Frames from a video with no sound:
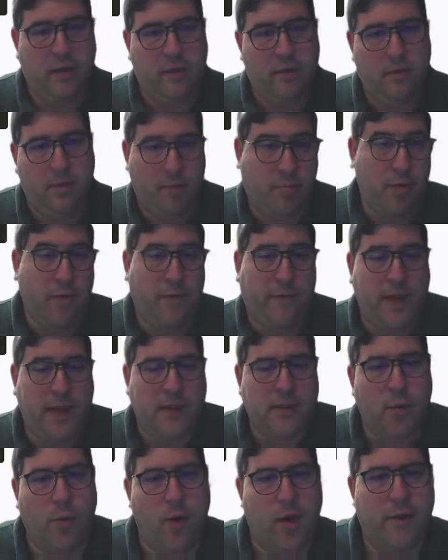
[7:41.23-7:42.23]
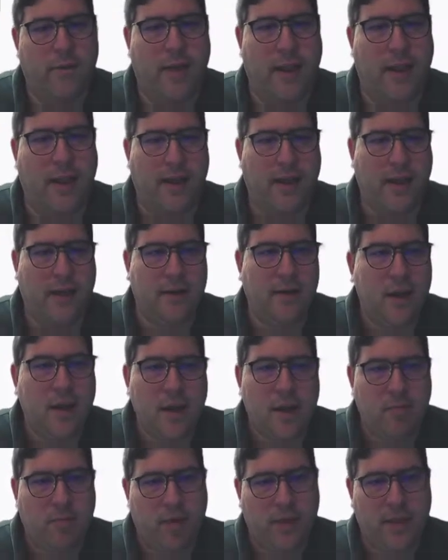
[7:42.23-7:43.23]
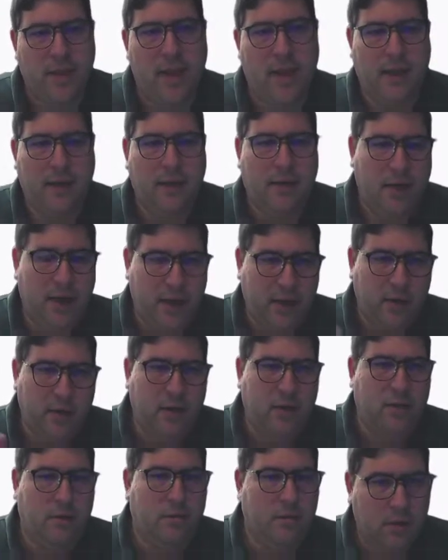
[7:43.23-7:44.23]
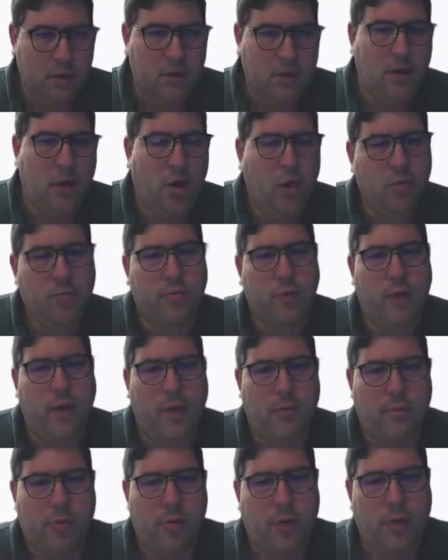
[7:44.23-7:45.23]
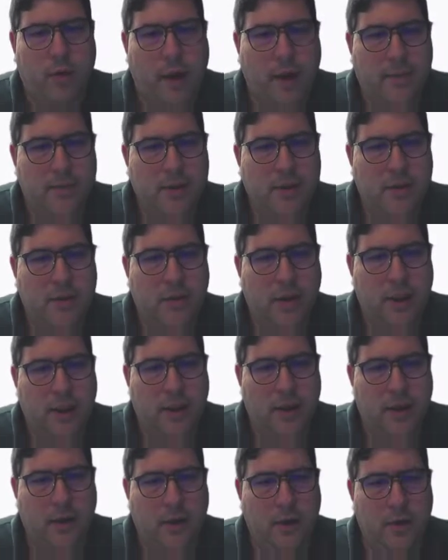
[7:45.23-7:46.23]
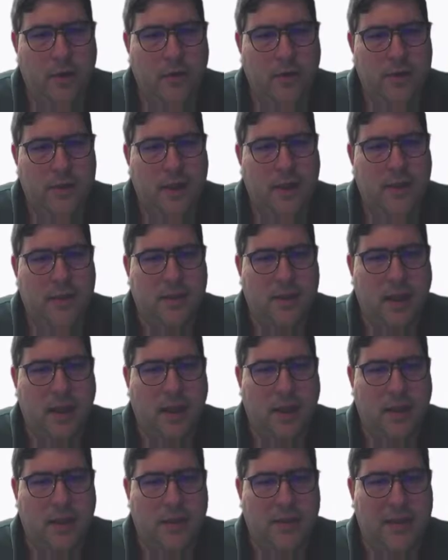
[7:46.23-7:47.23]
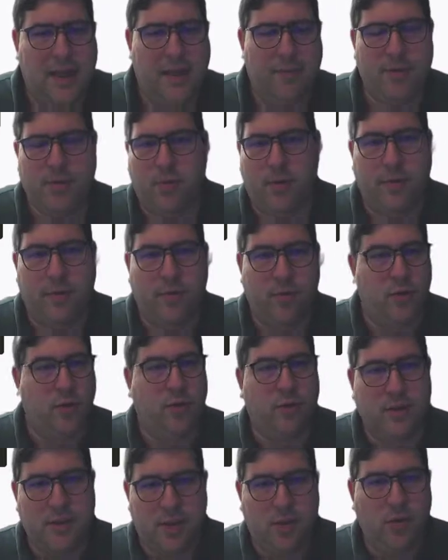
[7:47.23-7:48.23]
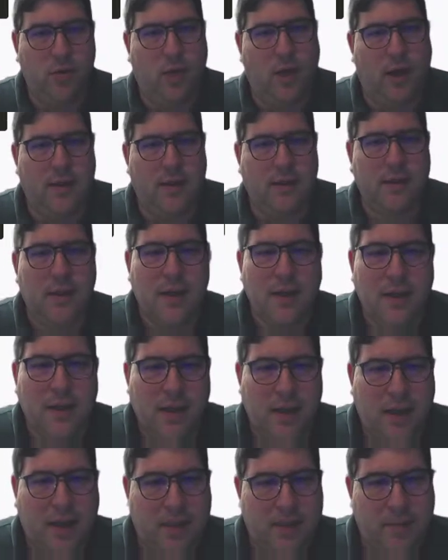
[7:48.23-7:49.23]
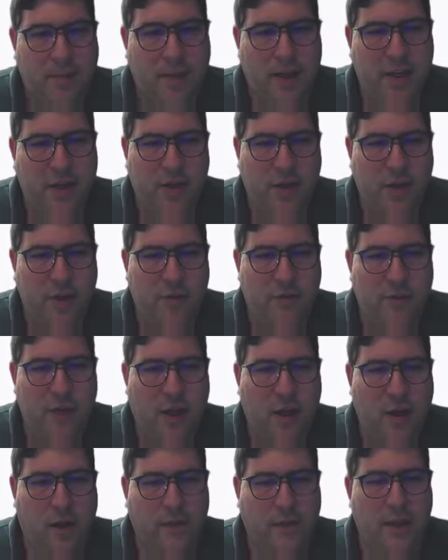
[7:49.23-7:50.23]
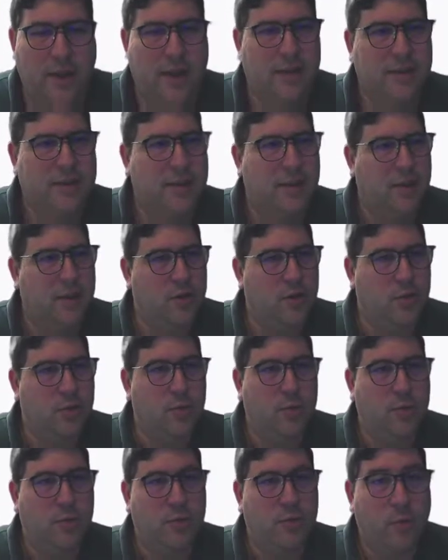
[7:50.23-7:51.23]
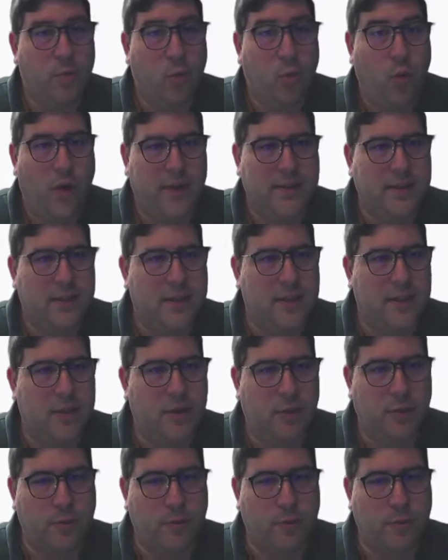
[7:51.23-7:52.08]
the profiles we want to validate, but then in your own programs, you can use this and establish whatever rules you want to make sure you've done all the things that you wanted to do.